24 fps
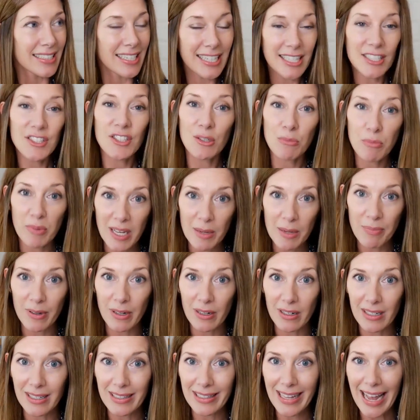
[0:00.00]
teaching
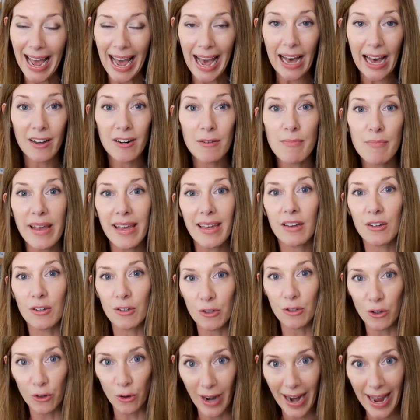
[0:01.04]
people how to make
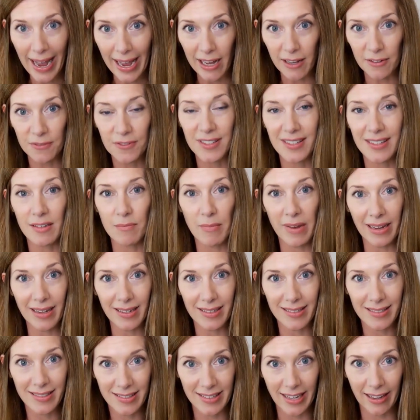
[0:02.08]
graphs that
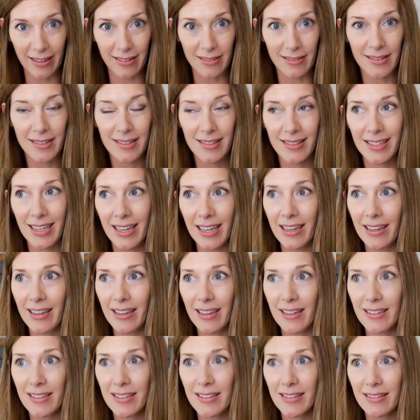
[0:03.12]
make sense
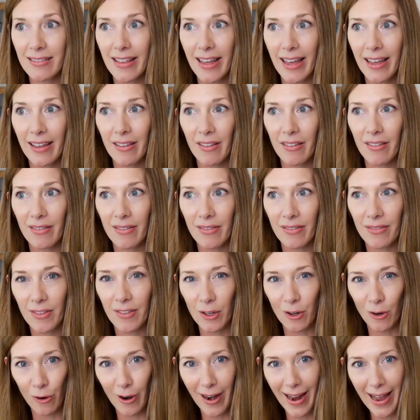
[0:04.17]
is that
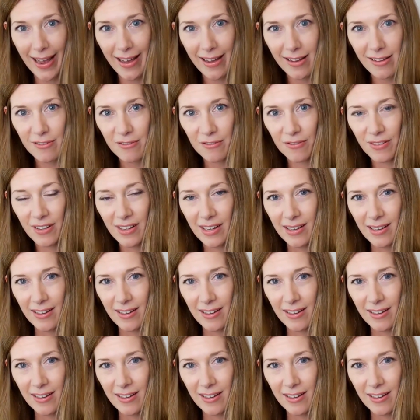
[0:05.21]
the graph,